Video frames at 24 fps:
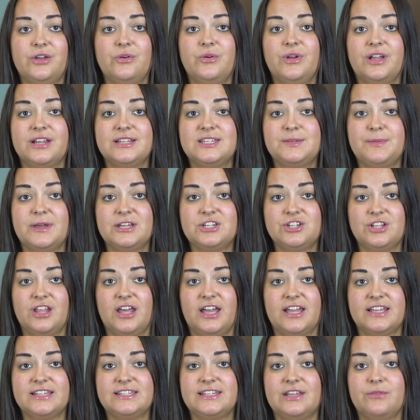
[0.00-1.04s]
who can
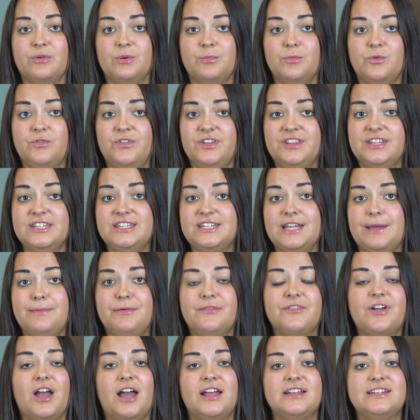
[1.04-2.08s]
specialize in removing this
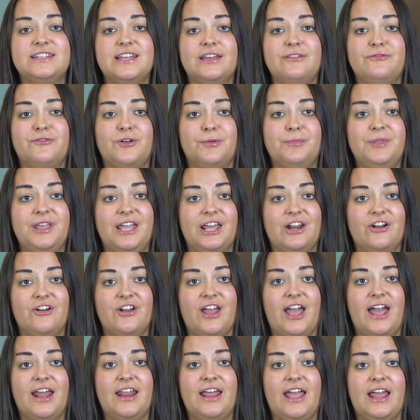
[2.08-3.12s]
type of content from the
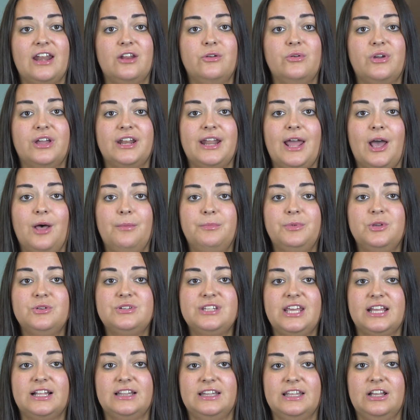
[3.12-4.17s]
internet and who can help you
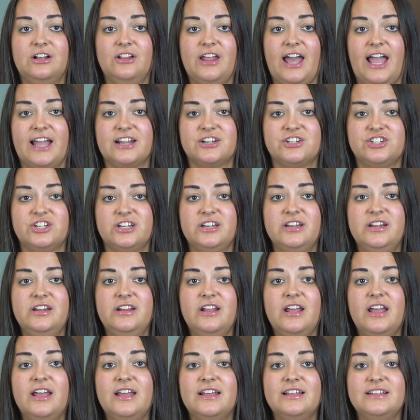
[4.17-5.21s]
take legal action,
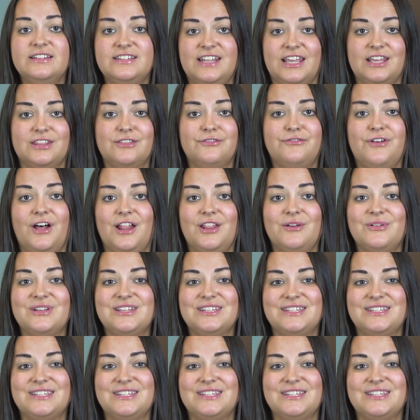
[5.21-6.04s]
take the following